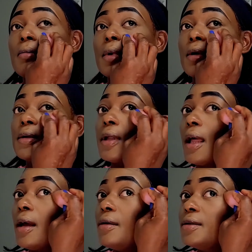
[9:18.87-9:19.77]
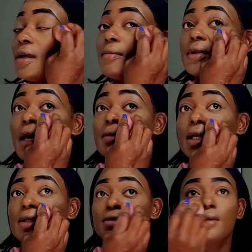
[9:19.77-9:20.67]
But sometimes
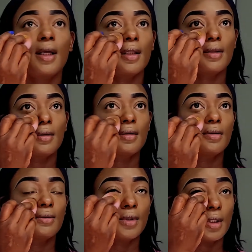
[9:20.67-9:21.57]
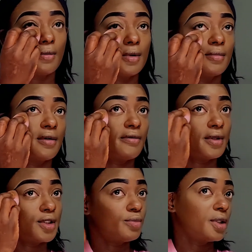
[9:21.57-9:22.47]
I do that when I want my
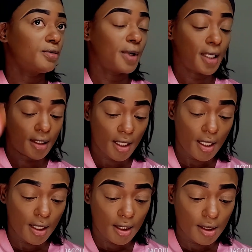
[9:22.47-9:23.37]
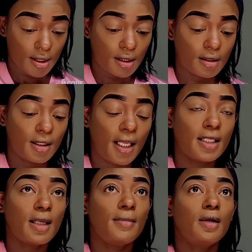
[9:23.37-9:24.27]
face to be white. So
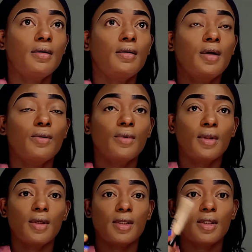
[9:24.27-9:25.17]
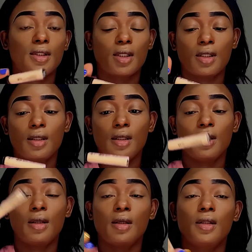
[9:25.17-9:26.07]
next I'm gonna go in with
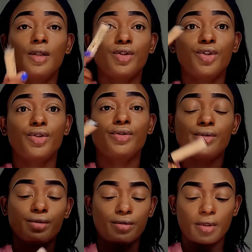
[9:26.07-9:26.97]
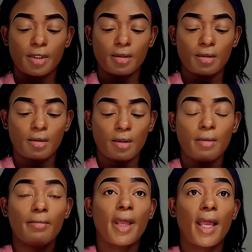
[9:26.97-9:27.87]
the True
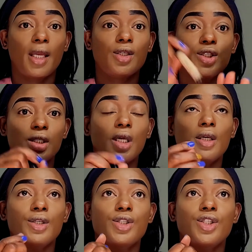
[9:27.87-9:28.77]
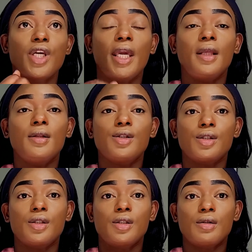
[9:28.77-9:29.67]
Beige shade,
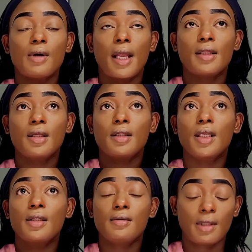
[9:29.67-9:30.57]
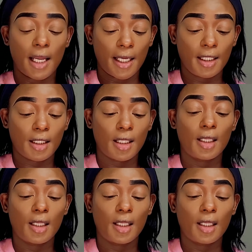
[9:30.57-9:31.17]
just to add a little light.